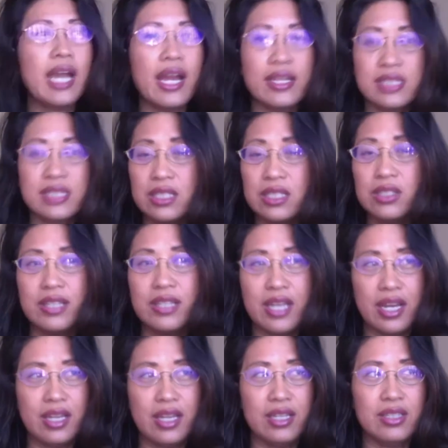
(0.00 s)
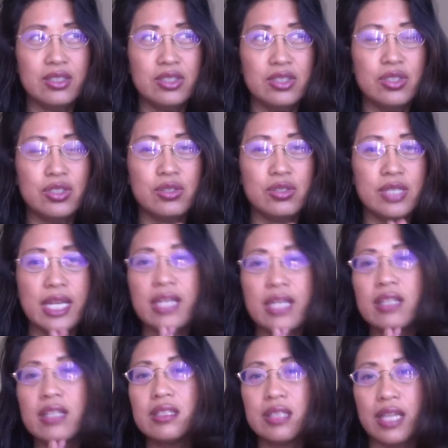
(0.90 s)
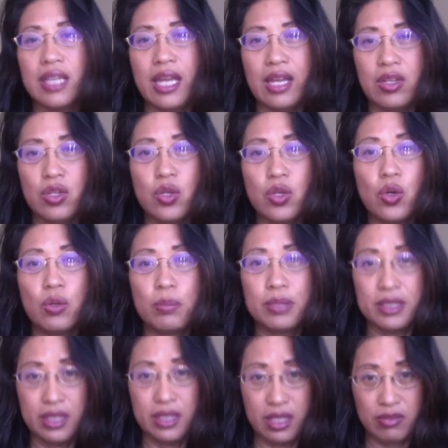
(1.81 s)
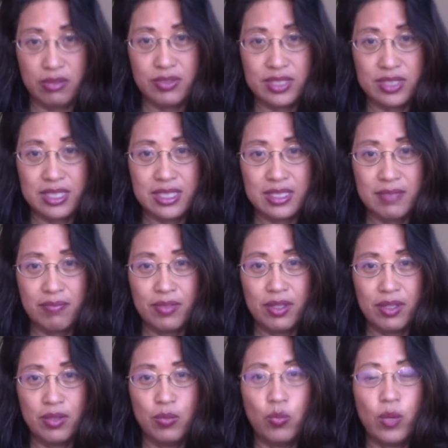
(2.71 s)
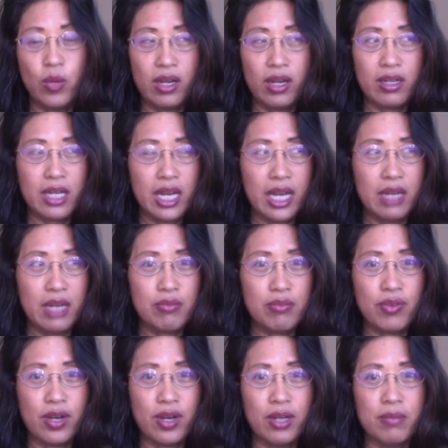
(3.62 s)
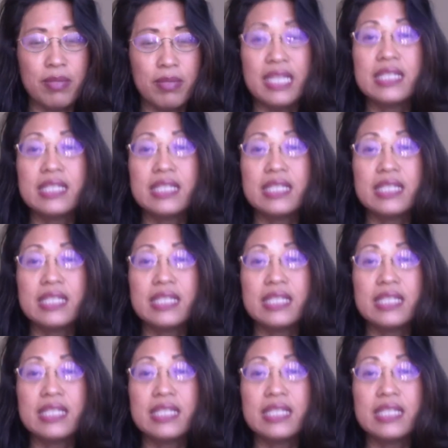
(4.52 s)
asking you today to take a look at your beliefs, where it came from.